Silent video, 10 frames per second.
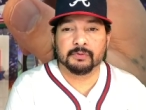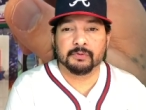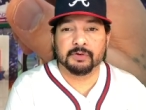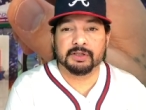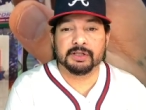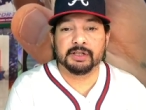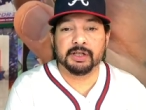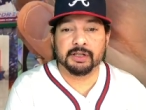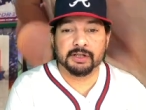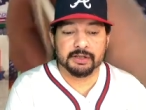Christian
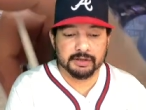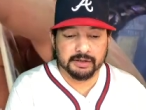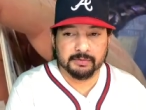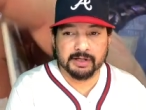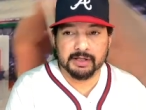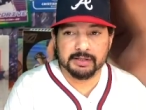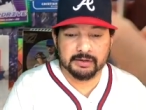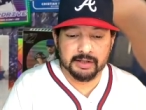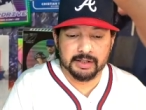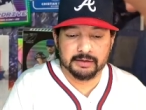Yelich. I mean, he's all
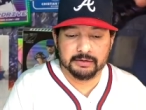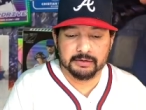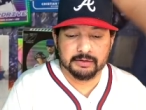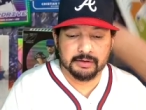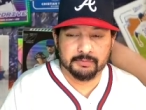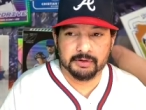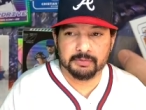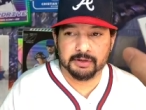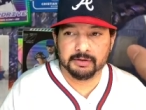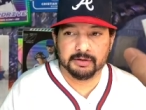right. I'll put him
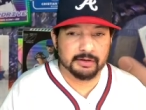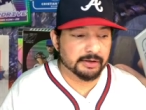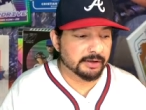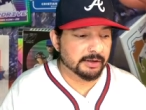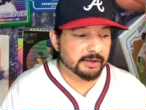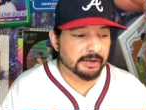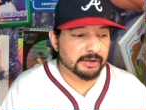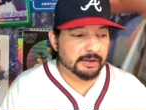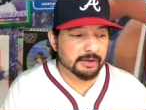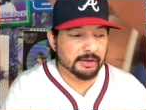there.
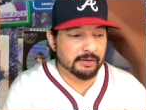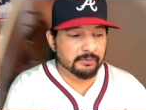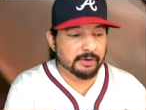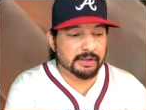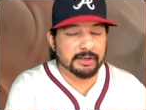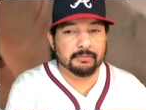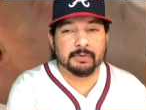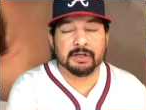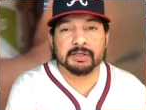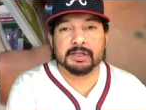Uh, rookie
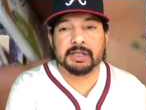Montel.